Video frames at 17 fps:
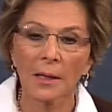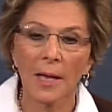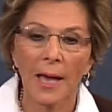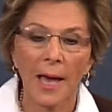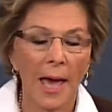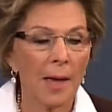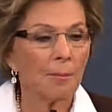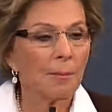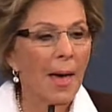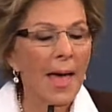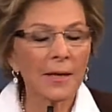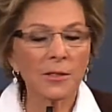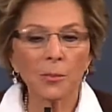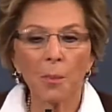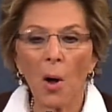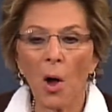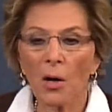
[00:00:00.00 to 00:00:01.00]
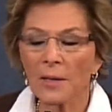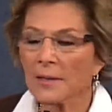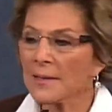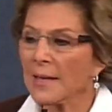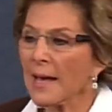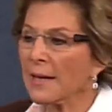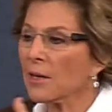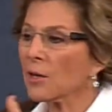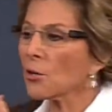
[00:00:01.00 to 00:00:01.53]
And Max Baucus
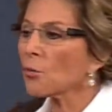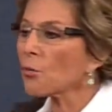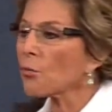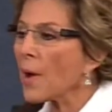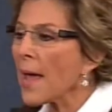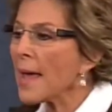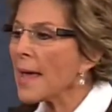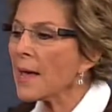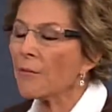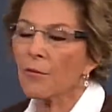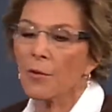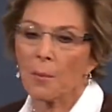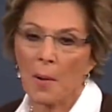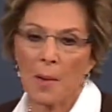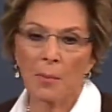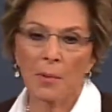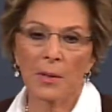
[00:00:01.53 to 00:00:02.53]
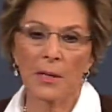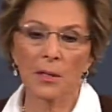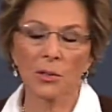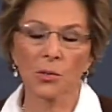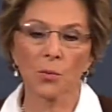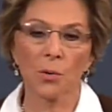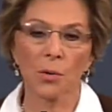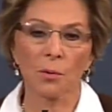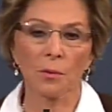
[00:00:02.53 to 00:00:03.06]
had an array of
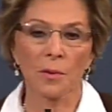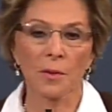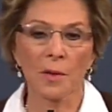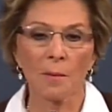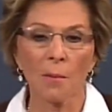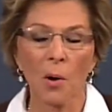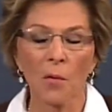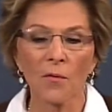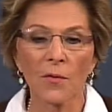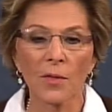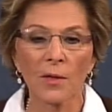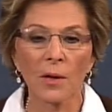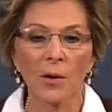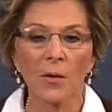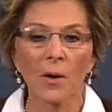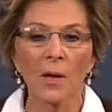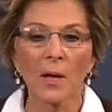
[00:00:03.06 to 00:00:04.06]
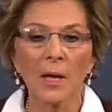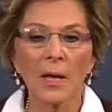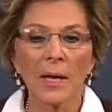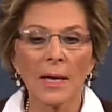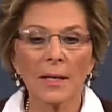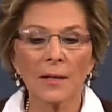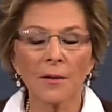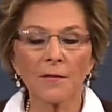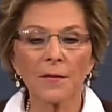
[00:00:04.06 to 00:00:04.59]
Republicans work with him over there
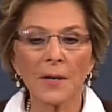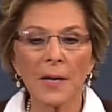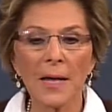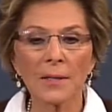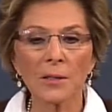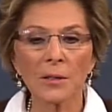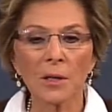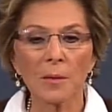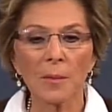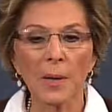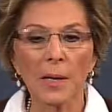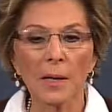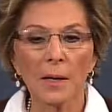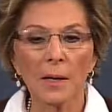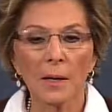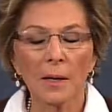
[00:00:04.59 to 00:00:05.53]
in the Finance Committee.